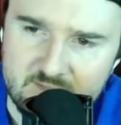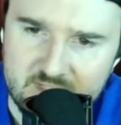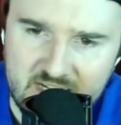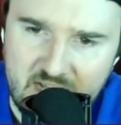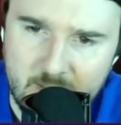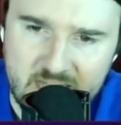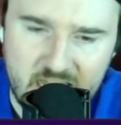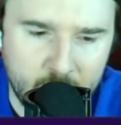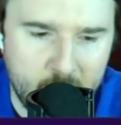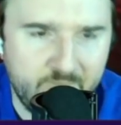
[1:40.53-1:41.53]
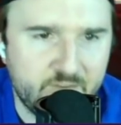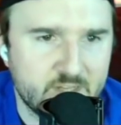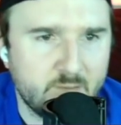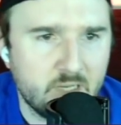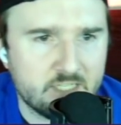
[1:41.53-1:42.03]
I'm taking Memphis
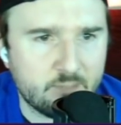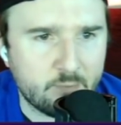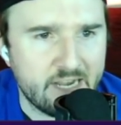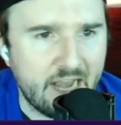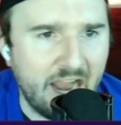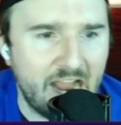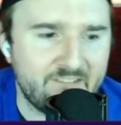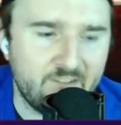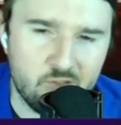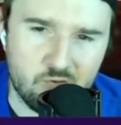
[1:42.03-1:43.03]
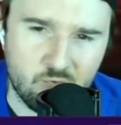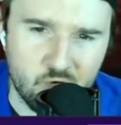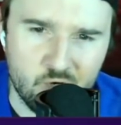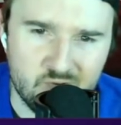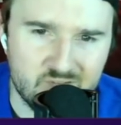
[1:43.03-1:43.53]
plus 3.5 on the
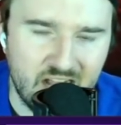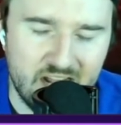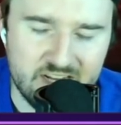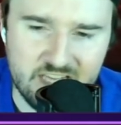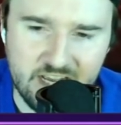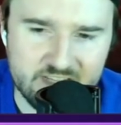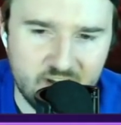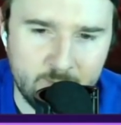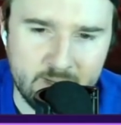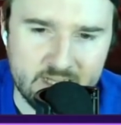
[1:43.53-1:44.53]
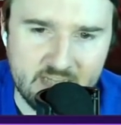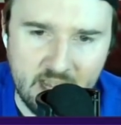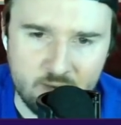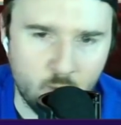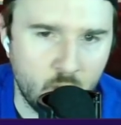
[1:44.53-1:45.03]
road. I just think it's going to be a
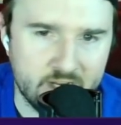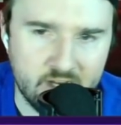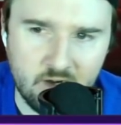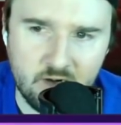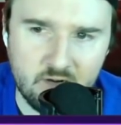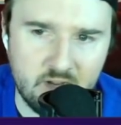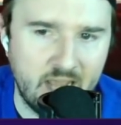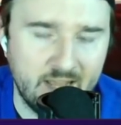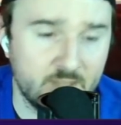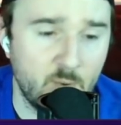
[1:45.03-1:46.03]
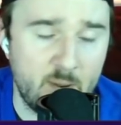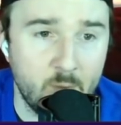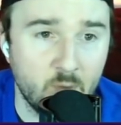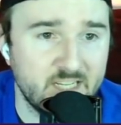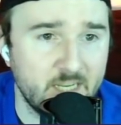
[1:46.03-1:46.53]
tight one here. I like the way
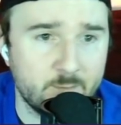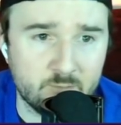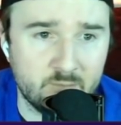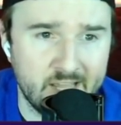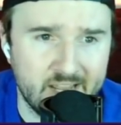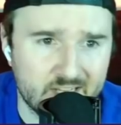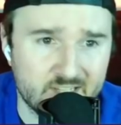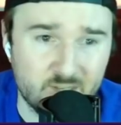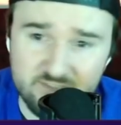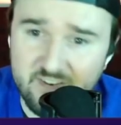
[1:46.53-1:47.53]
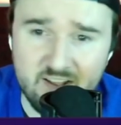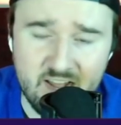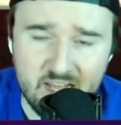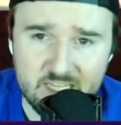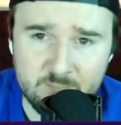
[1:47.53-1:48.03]
both teams are playing. So this
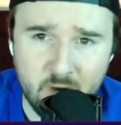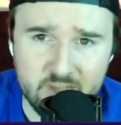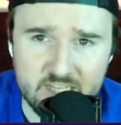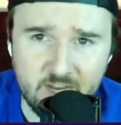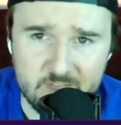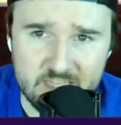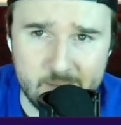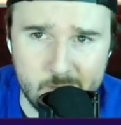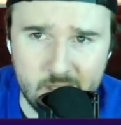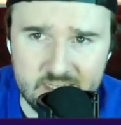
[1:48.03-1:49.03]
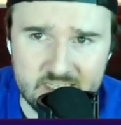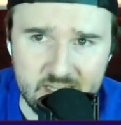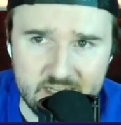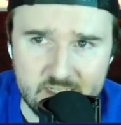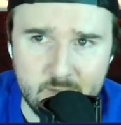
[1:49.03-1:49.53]
is probably the toughest game on the
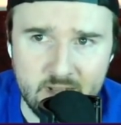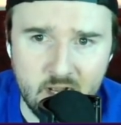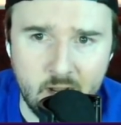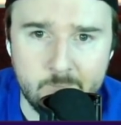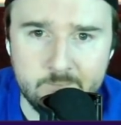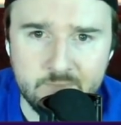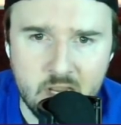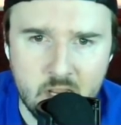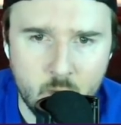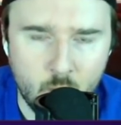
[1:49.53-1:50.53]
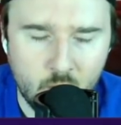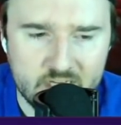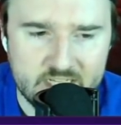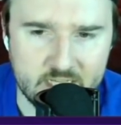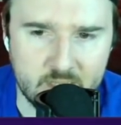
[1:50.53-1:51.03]
slate to bet on. We're going to
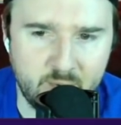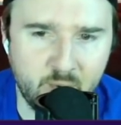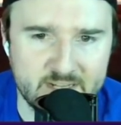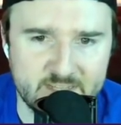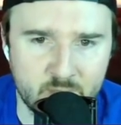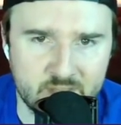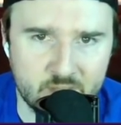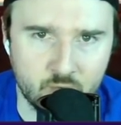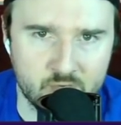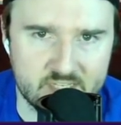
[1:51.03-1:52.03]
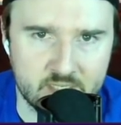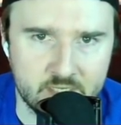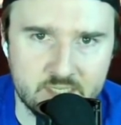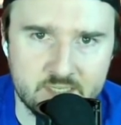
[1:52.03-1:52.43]
take the points with the Grizzlies.